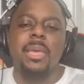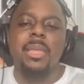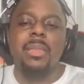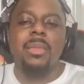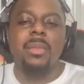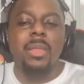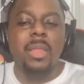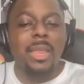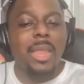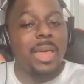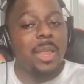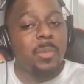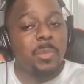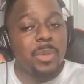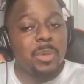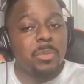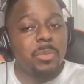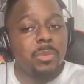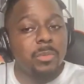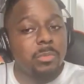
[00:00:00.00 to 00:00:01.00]
And a lot of
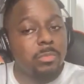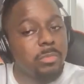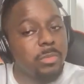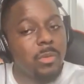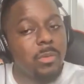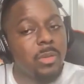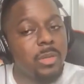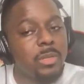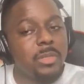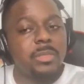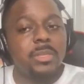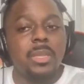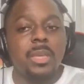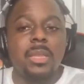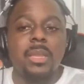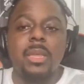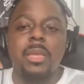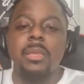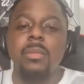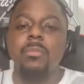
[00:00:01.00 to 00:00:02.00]
people don't
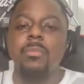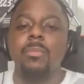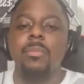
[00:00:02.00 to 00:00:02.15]
understand that.